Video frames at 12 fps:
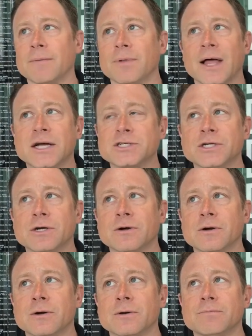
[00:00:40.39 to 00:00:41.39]
Last
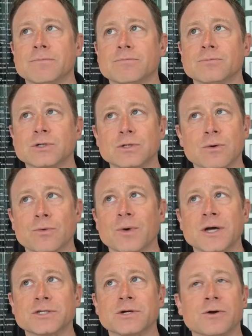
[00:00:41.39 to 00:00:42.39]
year was
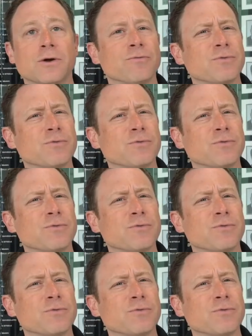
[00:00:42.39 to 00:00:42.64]
Northwestern.